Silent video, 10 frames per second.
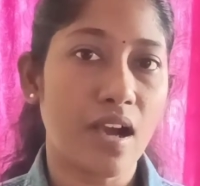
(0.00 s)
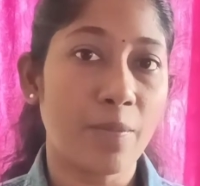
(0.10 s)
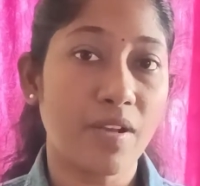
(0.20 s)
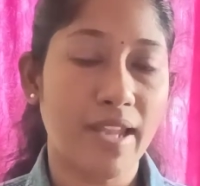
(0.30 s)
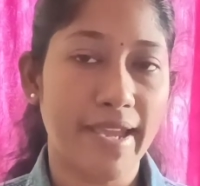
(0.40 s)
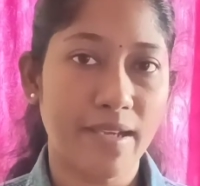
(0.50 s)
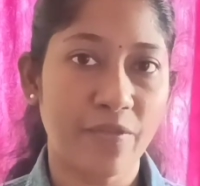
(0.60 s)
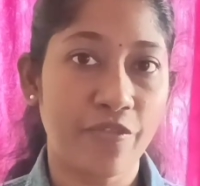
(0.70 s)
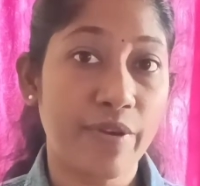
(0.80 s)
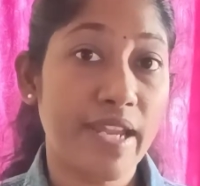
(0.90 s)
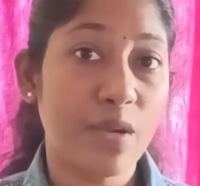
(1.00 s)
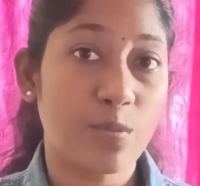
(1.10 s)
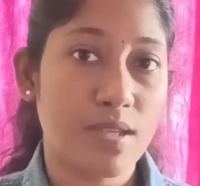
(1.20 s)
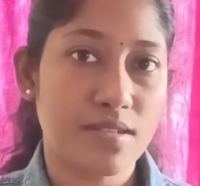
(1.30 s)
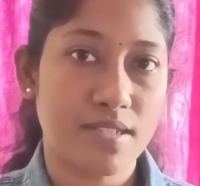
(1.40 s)
like
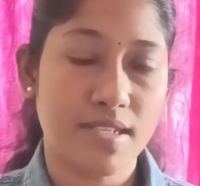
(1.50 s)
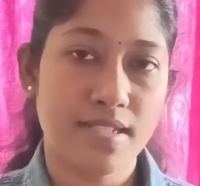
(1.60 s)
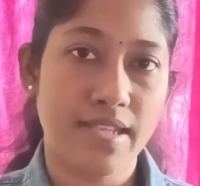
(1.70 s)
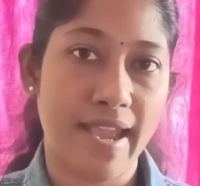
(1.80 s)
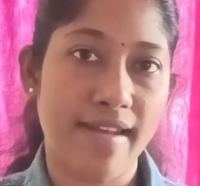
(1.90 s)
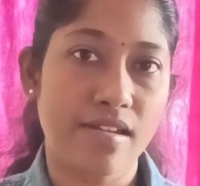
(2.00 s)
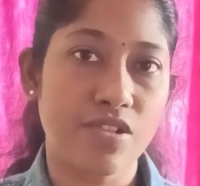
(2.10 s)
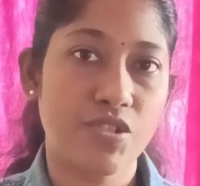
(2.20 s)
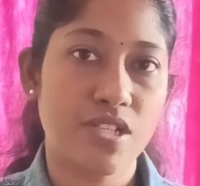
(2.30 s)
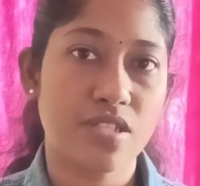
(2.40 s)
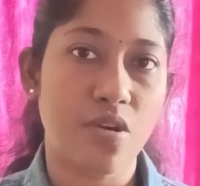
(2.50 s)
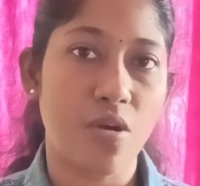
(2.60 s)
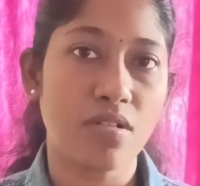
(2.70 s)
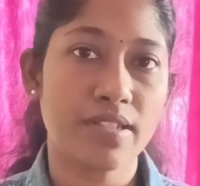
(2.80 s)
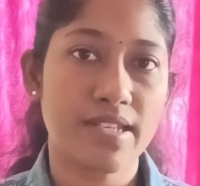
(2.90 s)
frequencies, energies,
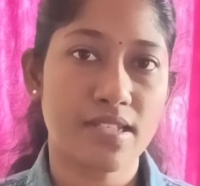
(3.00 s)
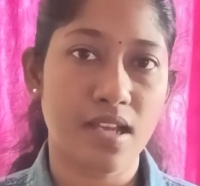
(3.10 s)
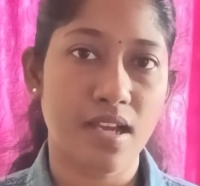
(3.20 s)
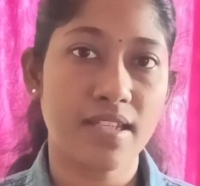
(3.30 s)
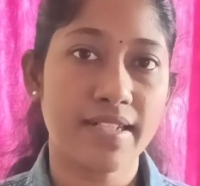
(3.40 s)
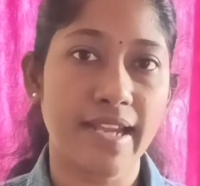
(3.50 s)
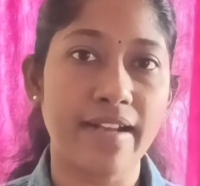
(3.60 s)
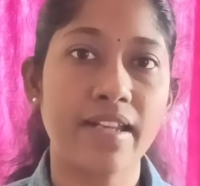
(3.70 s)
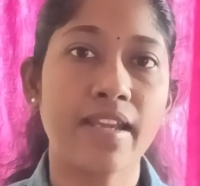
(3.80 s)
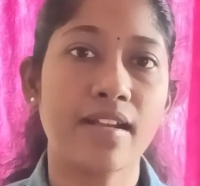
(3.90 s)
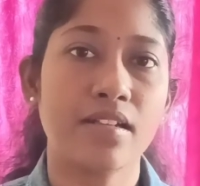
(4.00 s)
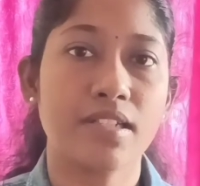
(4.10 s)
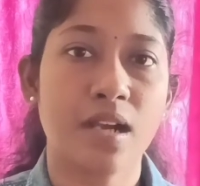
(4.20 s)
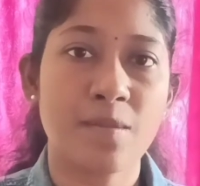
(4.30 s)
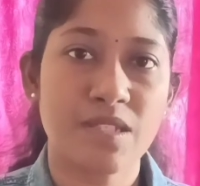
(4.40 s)
all these are the technical
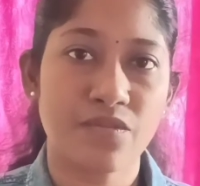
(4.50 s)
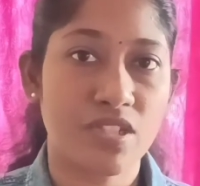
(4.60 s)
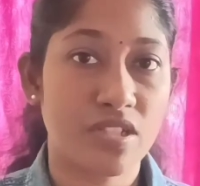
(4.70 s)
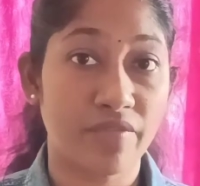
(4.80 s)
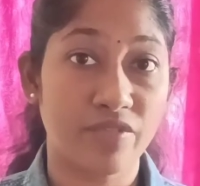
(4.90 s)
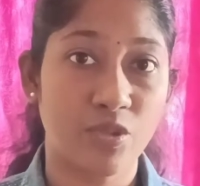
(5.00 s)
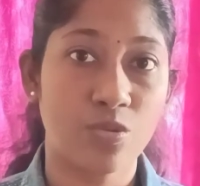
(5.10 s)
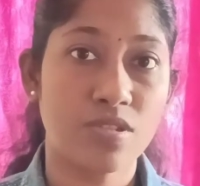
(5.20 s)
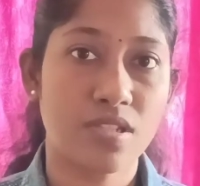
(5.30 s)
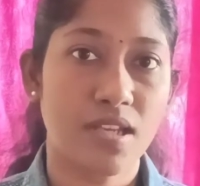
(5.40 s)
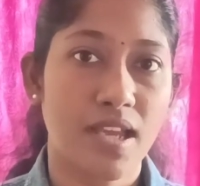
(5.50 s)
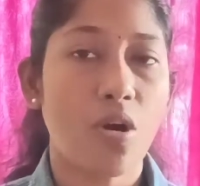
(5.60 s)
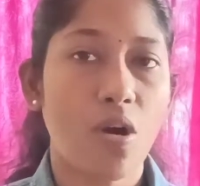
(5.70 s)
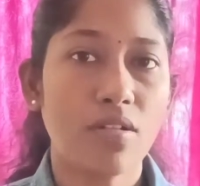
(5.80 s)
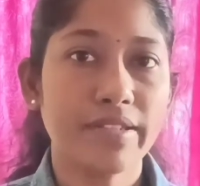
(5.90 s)
terms which I've used.
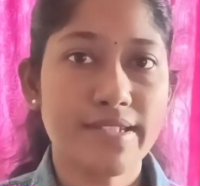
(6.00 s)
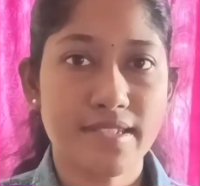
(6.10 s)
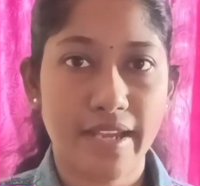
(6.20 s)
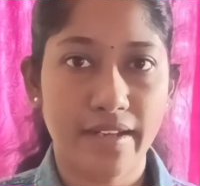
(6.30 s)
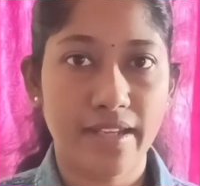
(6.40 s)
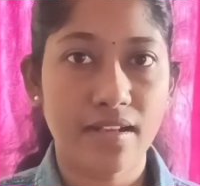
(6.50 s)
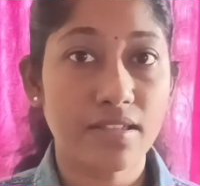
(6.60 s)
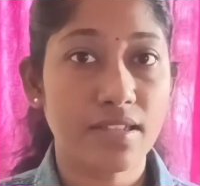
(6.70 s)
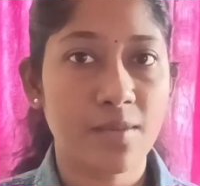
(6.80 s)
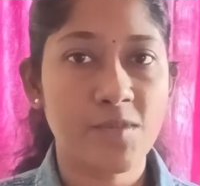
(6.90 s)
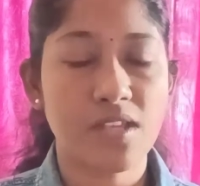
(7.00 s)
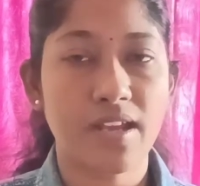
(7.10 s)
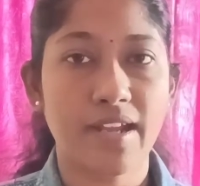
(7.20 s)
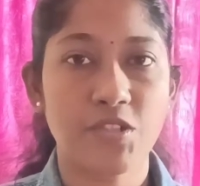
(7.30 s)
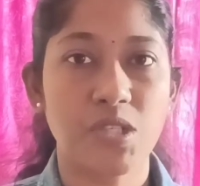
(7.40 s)
All these technical terms are
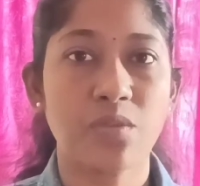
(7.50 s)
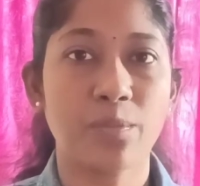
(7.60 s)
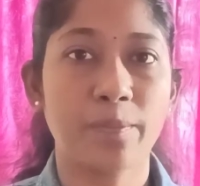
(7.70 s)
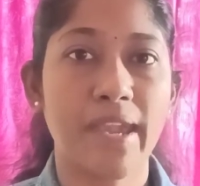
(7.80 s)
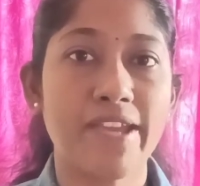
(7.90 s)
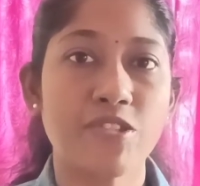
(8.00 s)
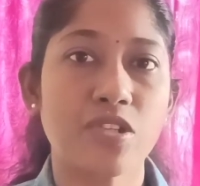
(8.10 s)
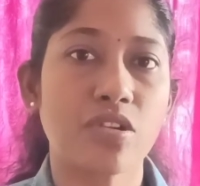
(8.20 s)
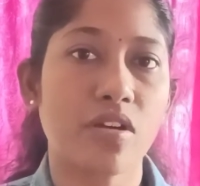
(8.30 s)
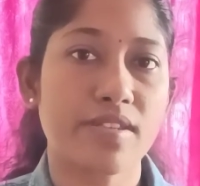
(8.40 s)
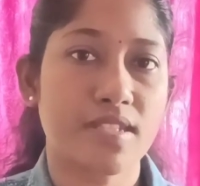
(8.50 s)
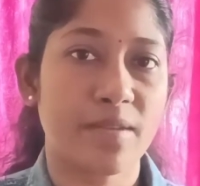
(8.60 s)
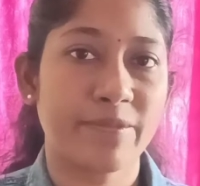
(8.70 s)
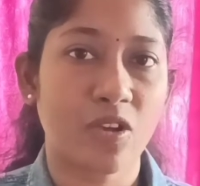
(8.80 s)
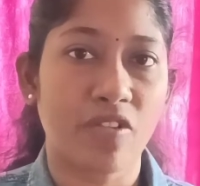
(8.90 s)
actually major
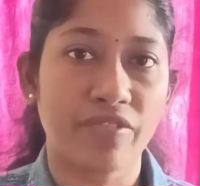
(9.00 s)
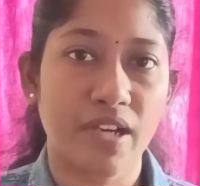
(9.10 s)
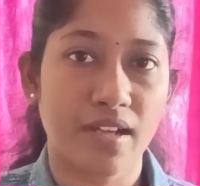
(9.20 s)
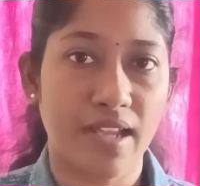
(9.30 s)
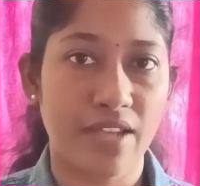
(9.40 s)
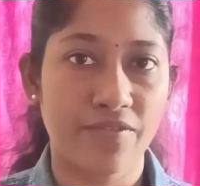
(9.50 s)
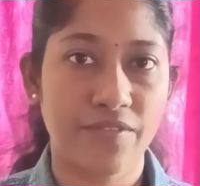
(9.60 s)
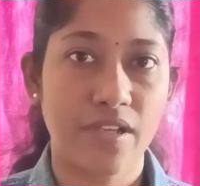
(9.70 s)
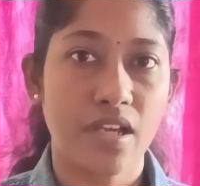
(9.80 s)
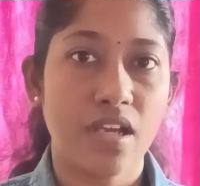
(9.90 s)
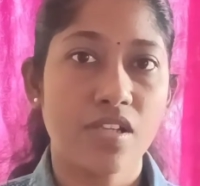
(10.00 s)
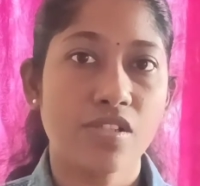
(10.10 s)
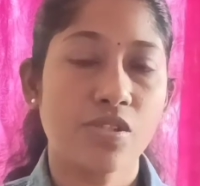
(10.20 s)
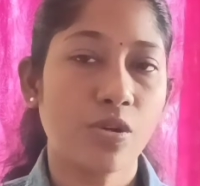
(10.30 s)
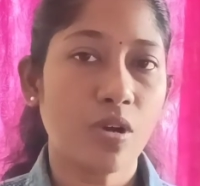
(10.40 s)
concept of our life.
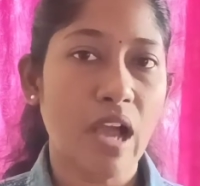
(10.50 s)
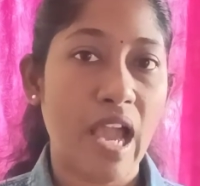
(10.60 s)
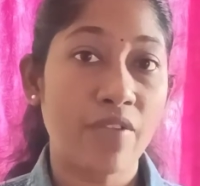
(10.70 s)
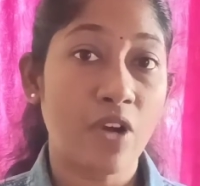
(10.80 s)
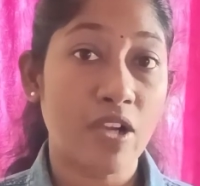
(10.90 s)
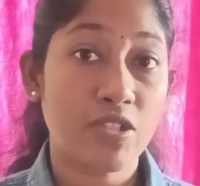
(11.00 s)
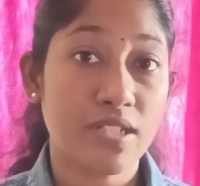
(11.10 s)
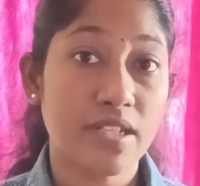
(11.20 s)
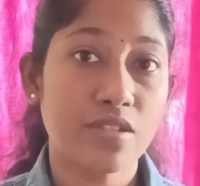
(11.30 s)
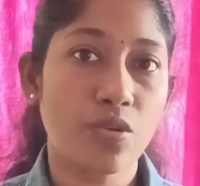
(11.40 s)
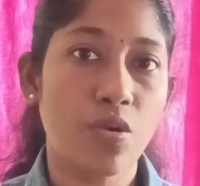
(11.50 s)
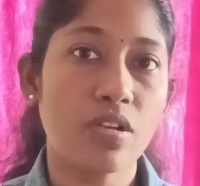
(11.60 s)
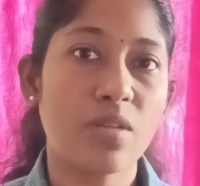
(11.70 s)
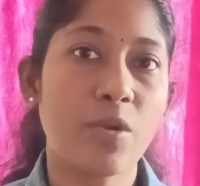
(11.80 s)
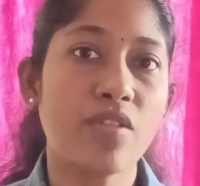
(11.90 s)
So I've actually told
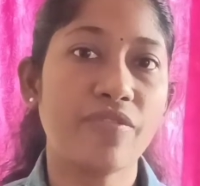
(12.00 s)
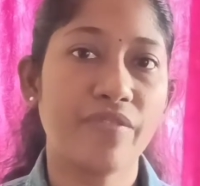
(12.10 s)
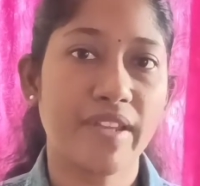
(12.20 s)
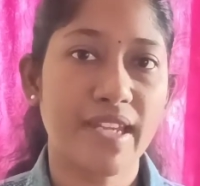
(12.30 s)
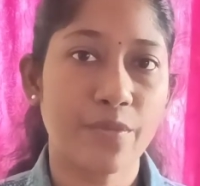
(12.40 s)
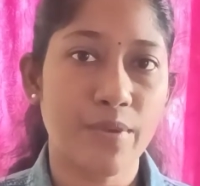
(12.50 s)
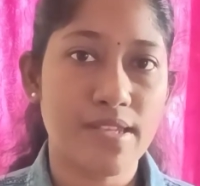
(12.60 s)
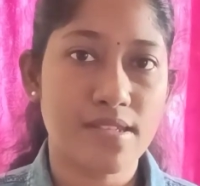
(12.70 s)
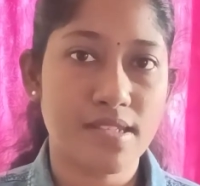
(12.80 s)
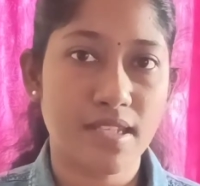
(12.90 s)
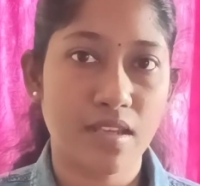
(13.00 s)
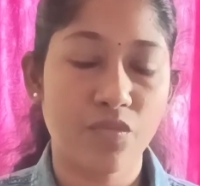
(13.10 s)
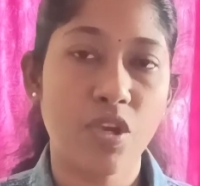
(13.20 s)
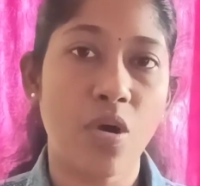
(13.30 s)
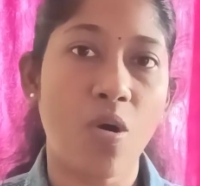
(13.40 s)
about frequency.
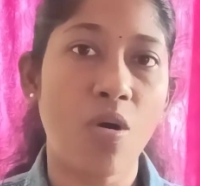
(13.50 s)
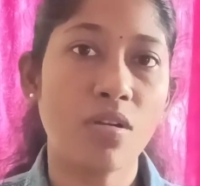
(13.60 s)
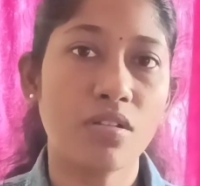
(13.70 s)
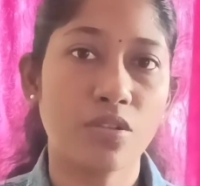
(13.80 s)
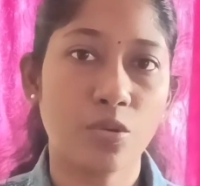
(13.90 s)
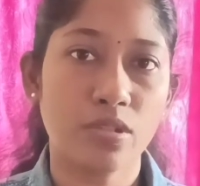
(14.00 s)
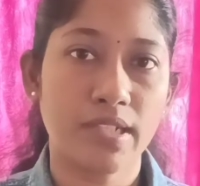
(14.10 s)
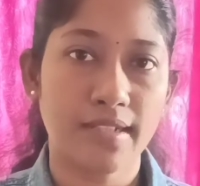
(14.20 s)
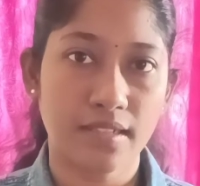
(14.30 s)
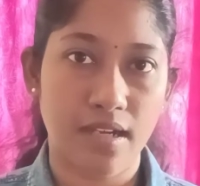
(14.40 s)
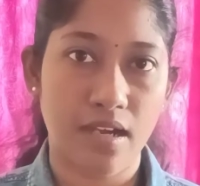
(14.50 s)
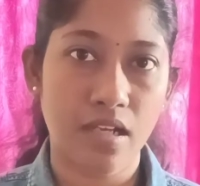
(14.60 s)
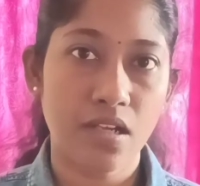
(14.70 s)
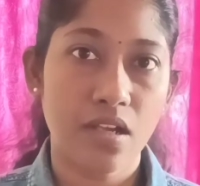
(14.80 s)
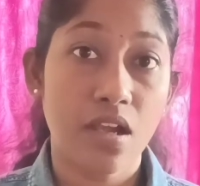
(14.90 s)
We all know that
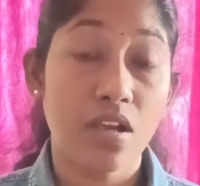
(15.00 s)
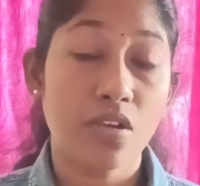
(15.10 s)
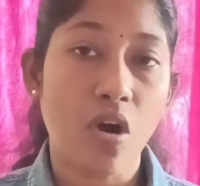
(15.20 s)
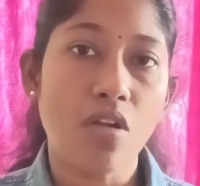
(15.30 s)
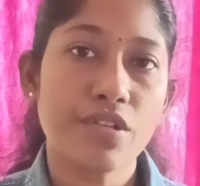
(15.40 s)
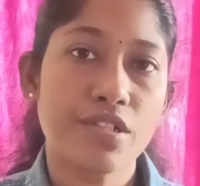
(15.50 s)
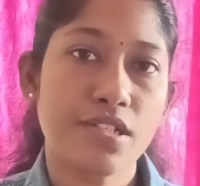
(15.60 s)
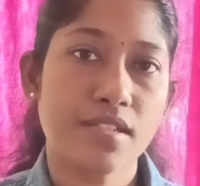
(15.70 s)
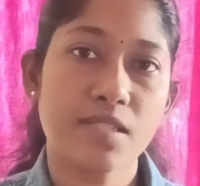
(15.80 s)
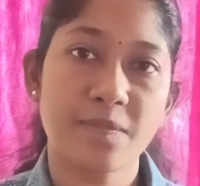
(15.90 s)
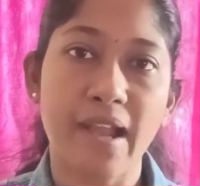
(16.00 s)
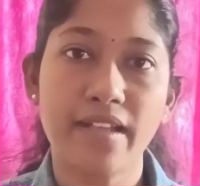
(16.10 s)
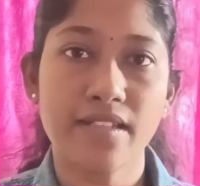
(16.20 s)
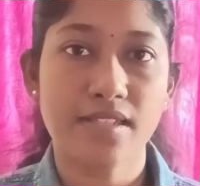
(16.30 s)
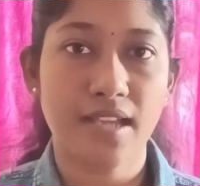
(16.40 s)
our conscious
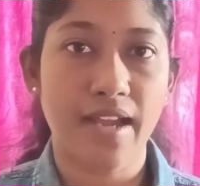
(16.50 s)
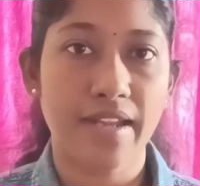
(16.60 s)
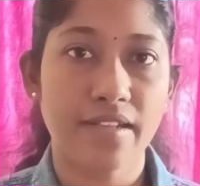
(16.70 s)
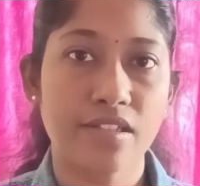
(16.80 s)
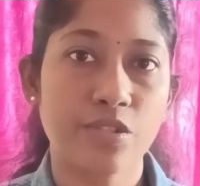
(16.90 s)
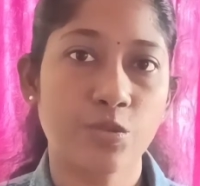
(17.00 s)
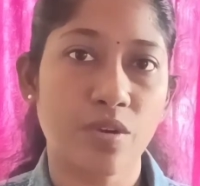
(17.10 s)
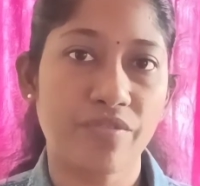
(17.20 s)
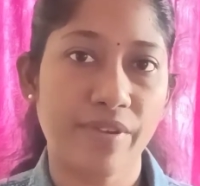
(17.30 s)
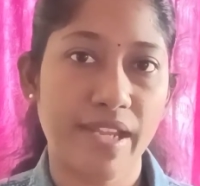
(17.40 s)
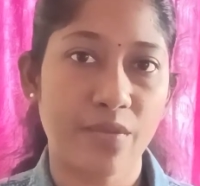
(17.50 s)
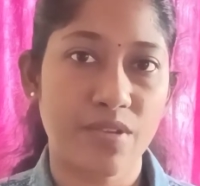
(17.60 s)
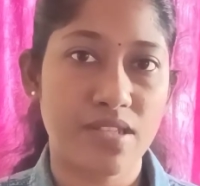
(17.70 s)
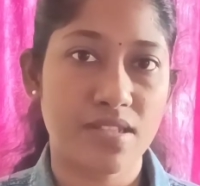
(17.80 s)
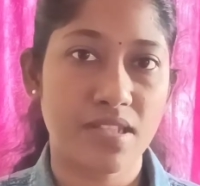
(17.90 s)
mind is connected to a
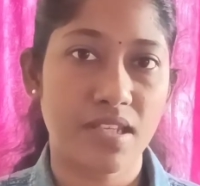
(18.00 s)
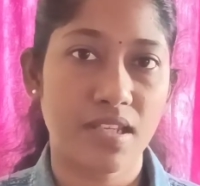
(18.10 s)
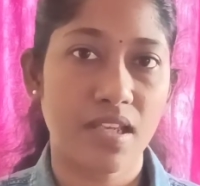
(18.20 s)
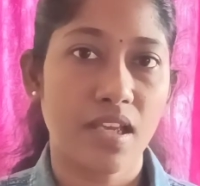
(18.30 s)
frequency.